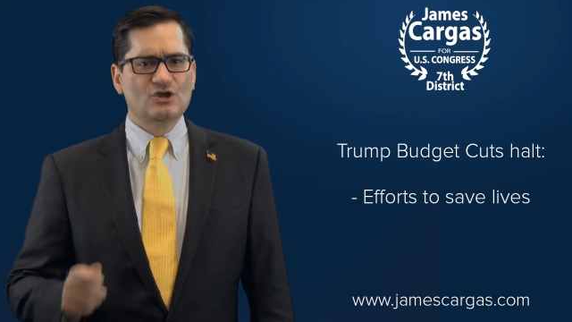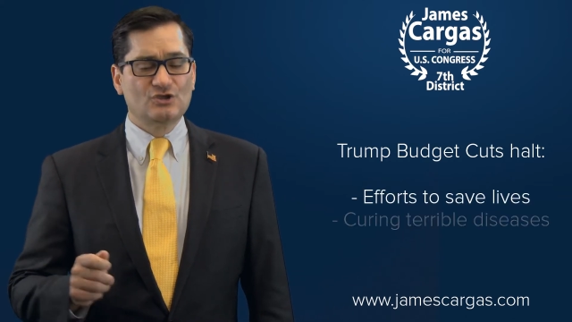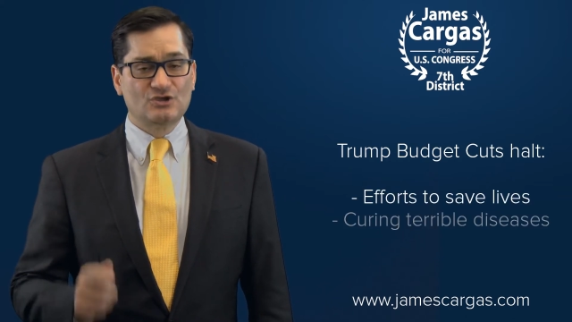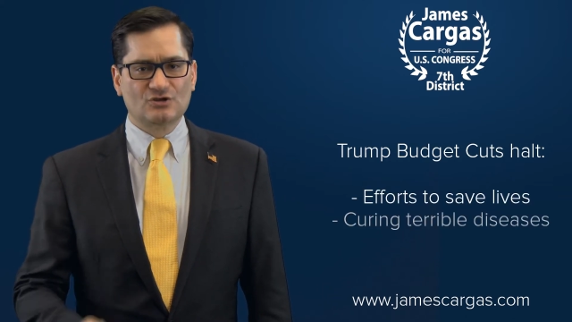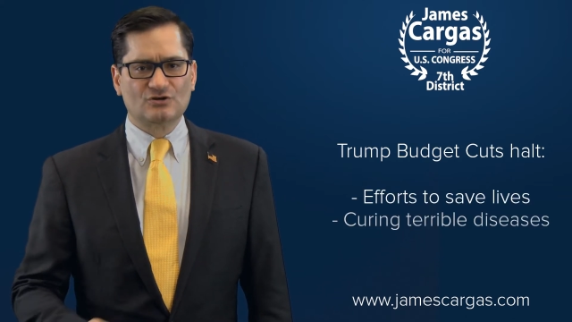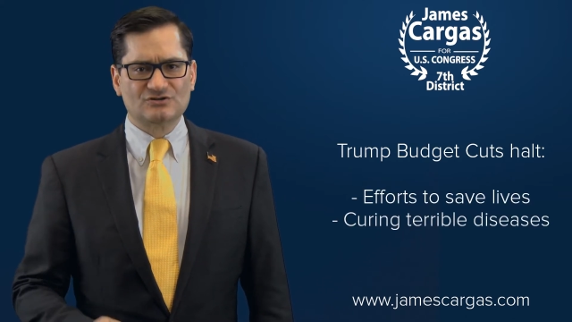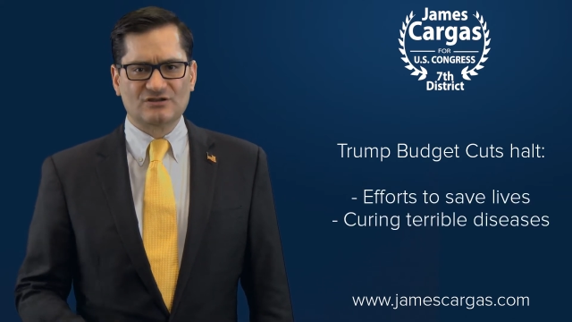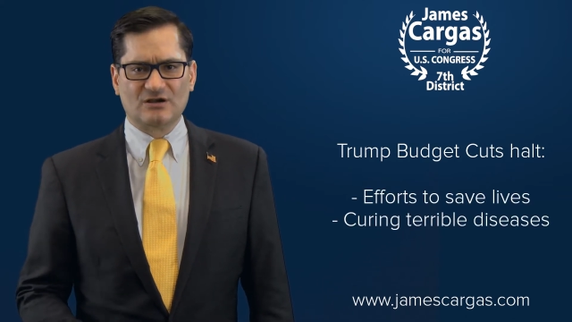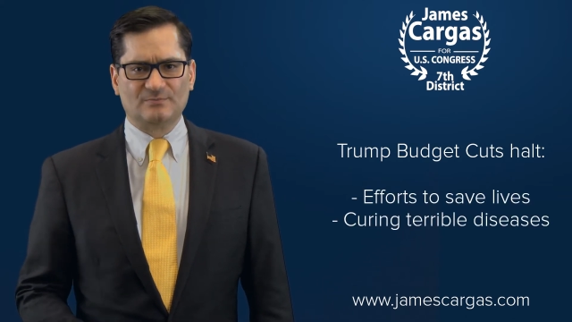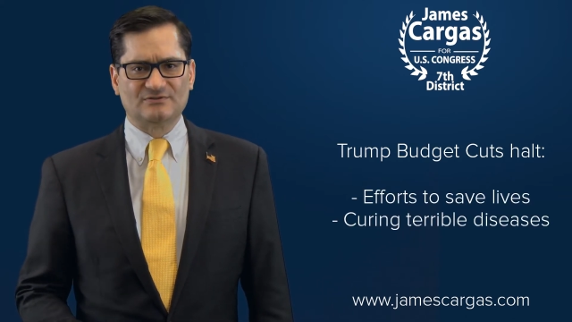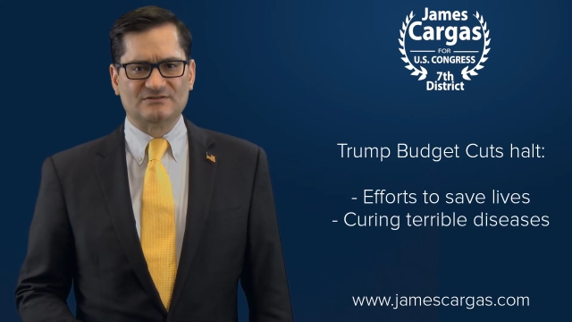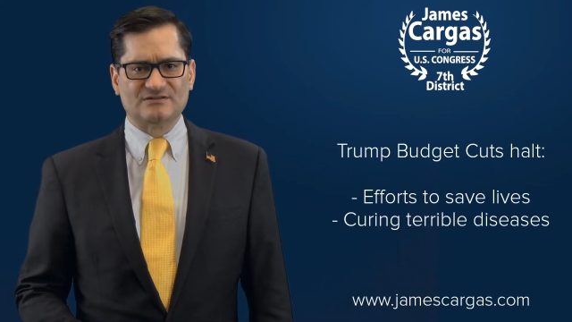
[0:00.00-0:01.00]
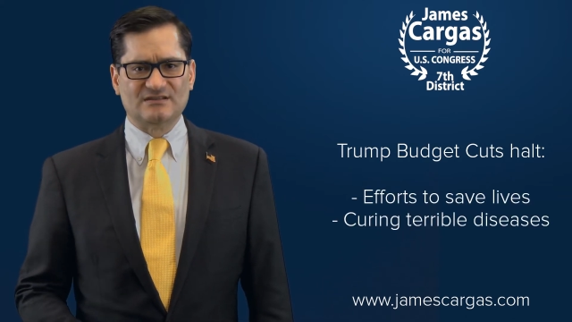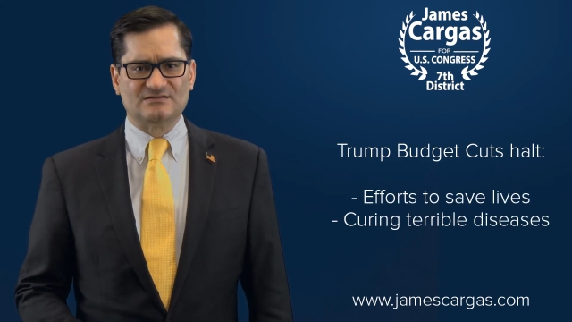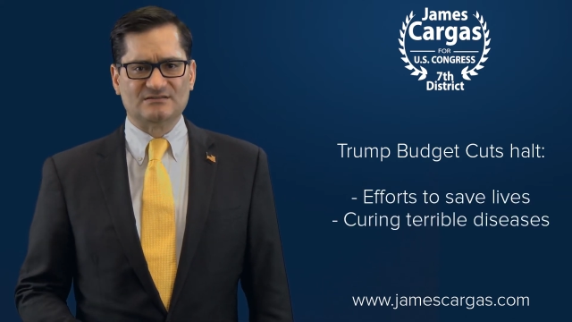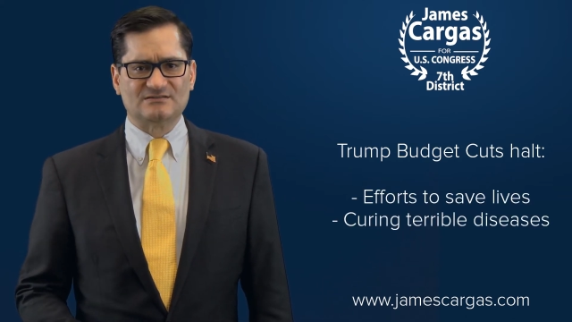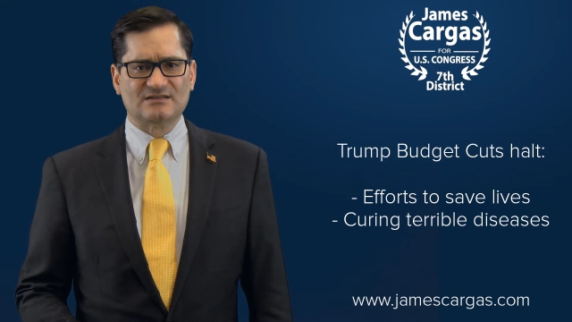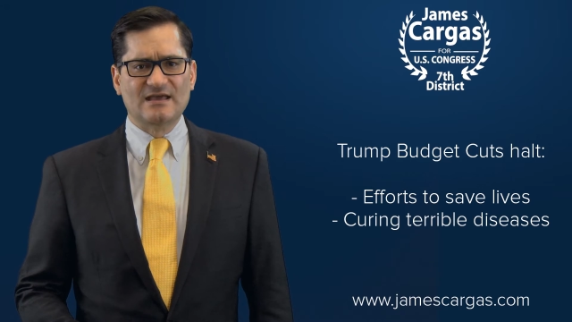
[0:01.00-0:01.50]
cure terrible
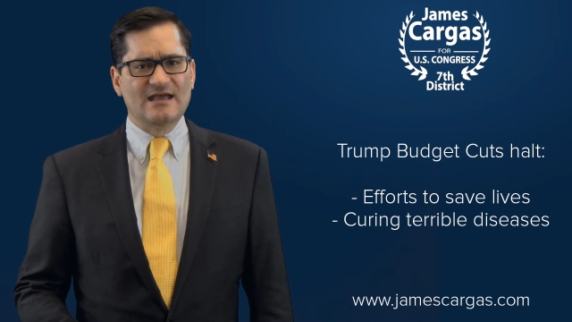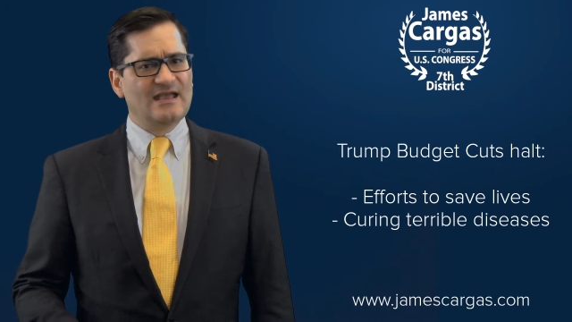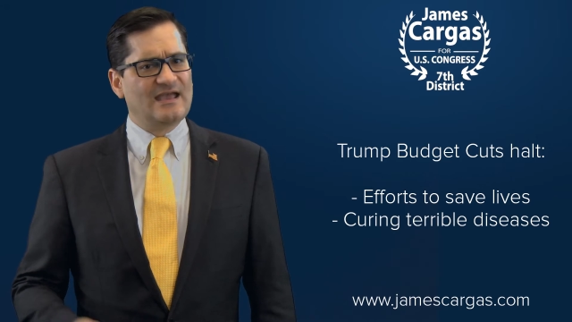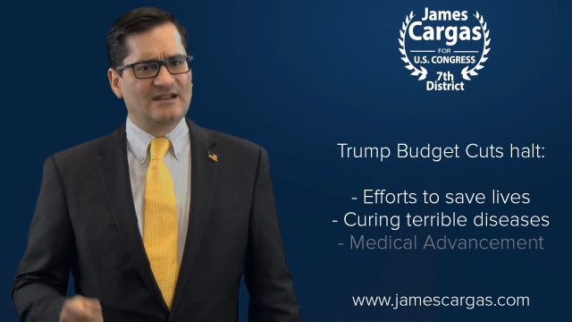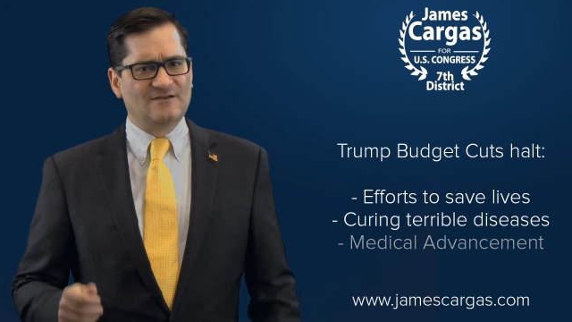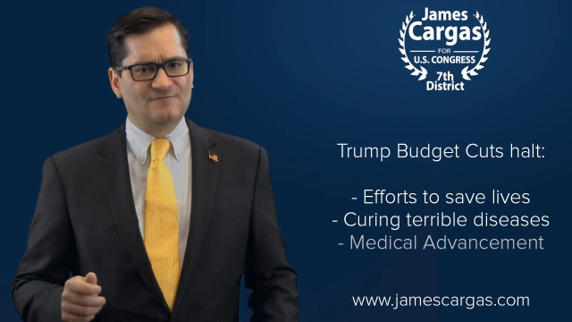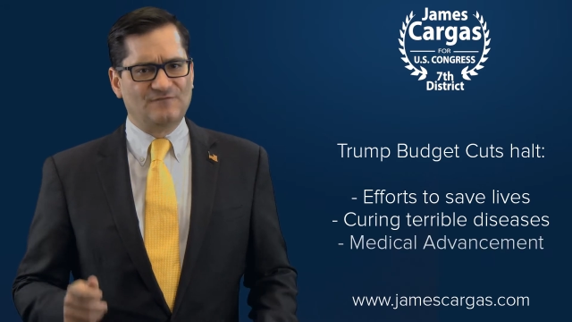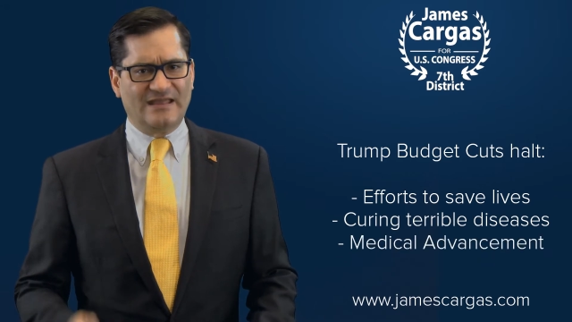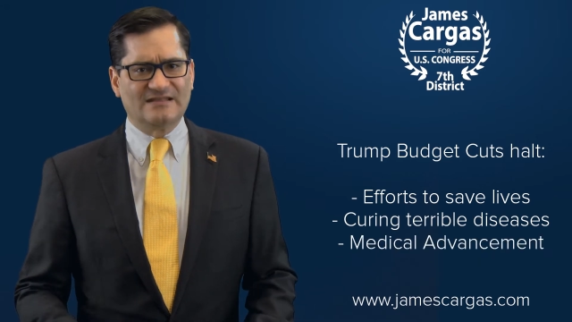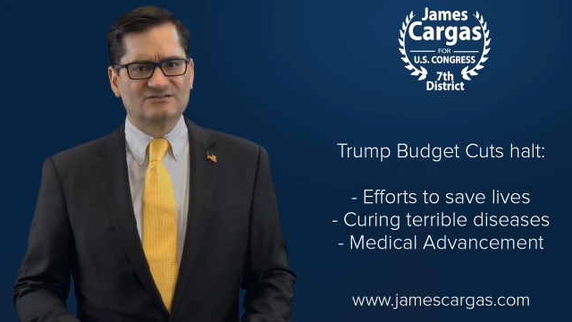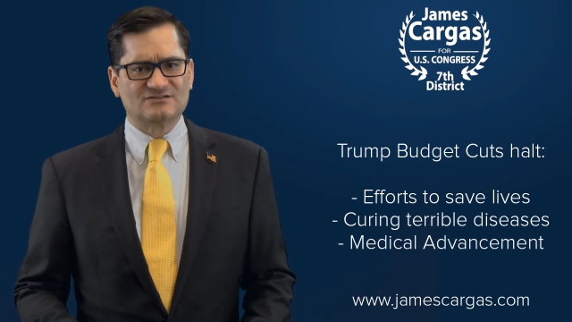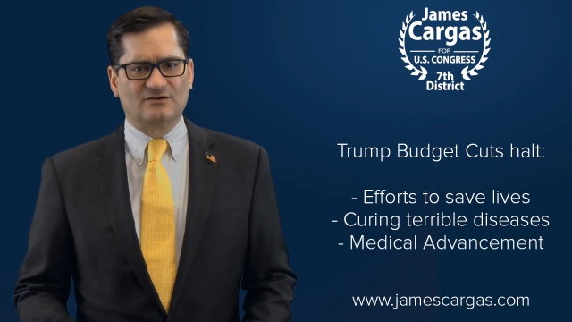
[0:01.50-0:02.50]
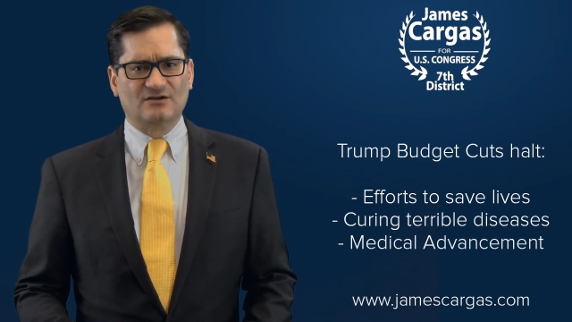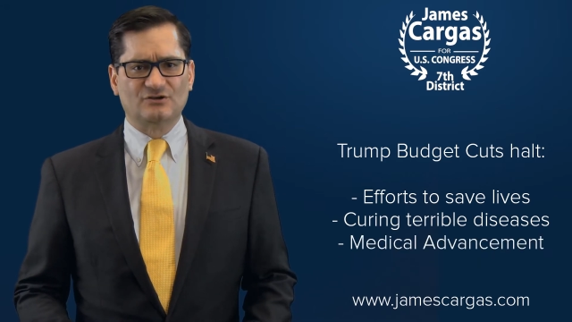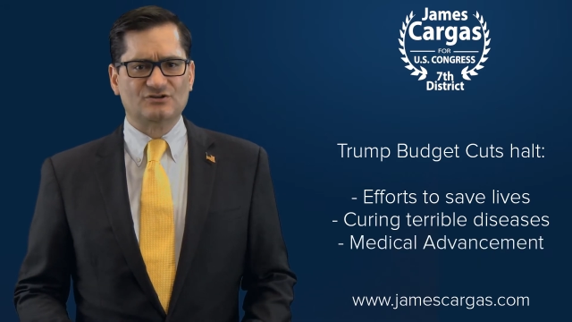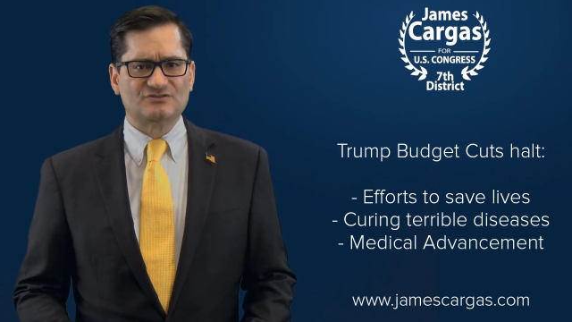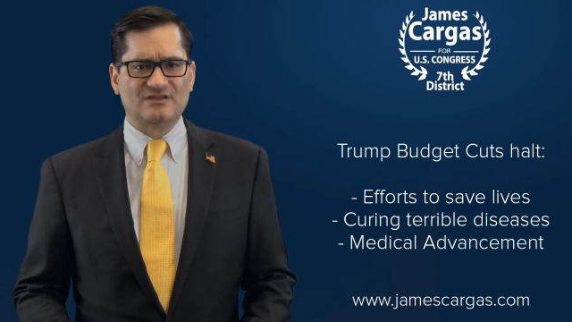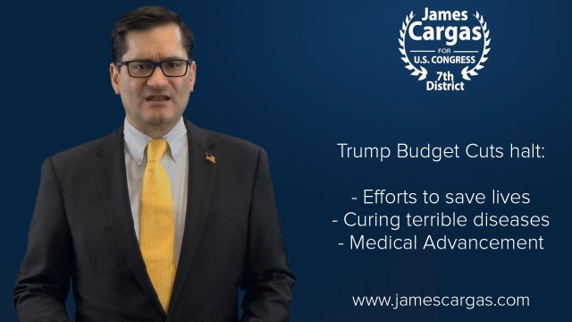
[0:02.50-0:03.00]
diseases, and advance our
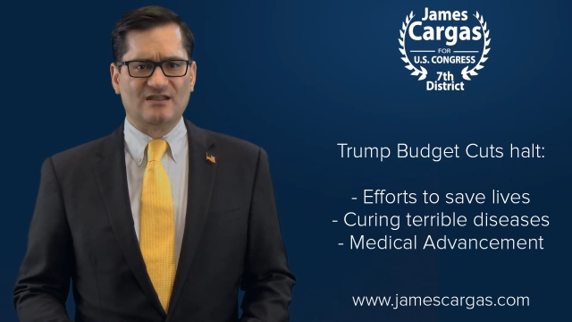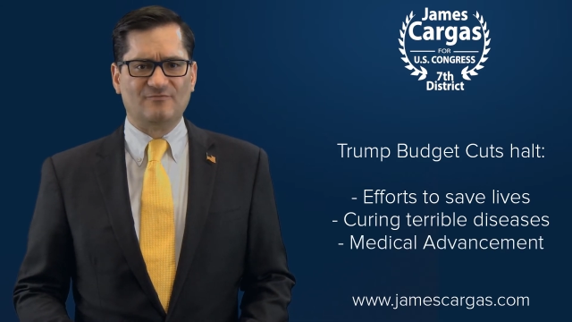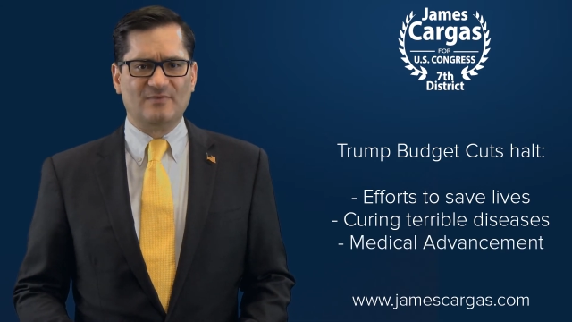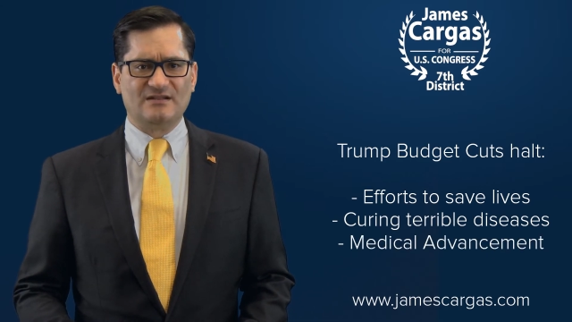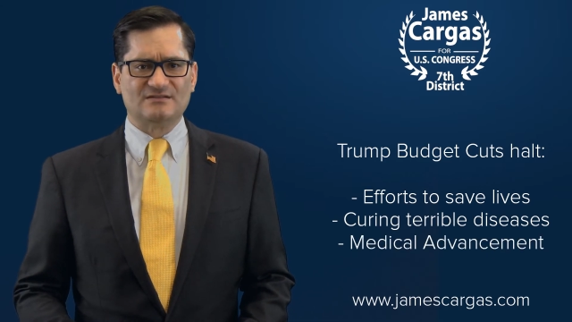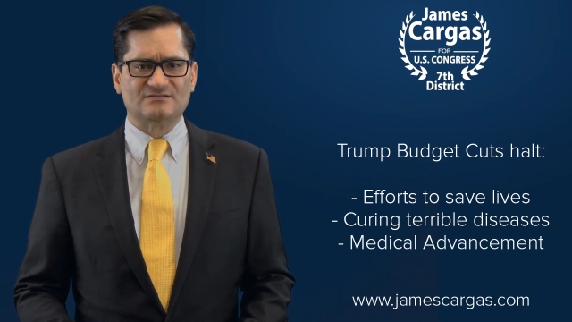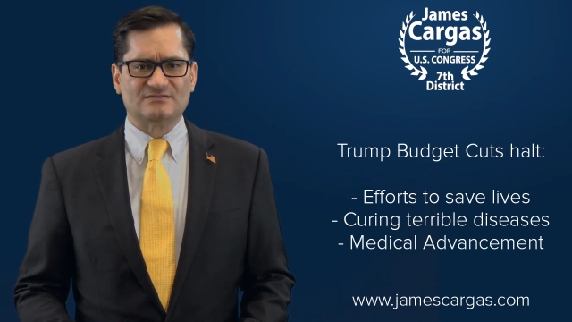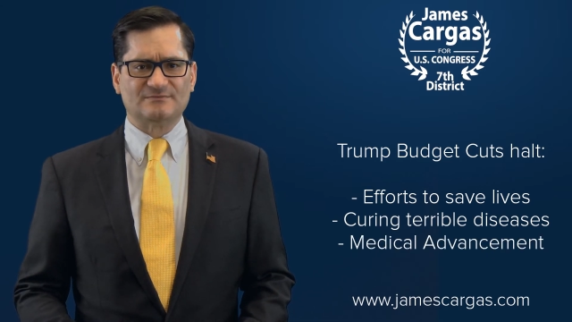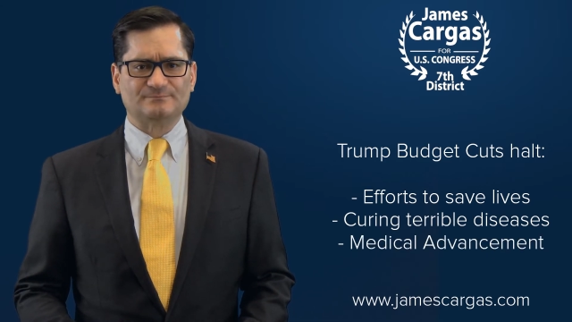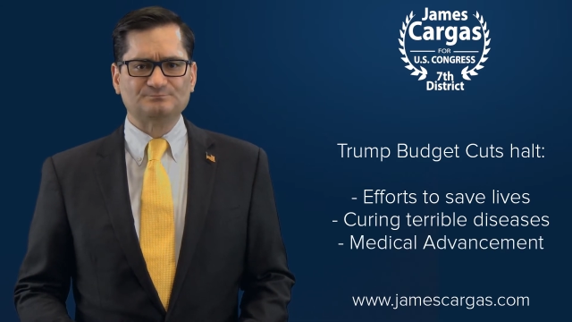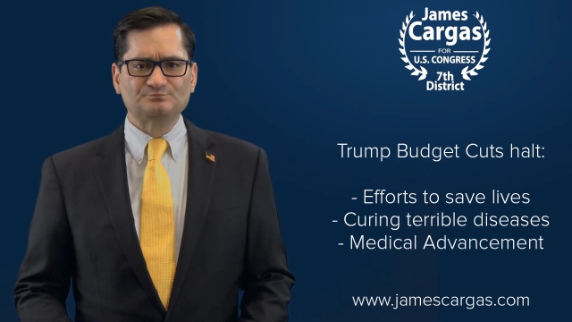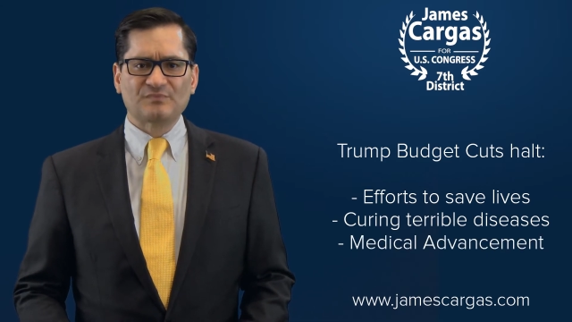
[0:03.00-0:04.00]
understanding of medicine.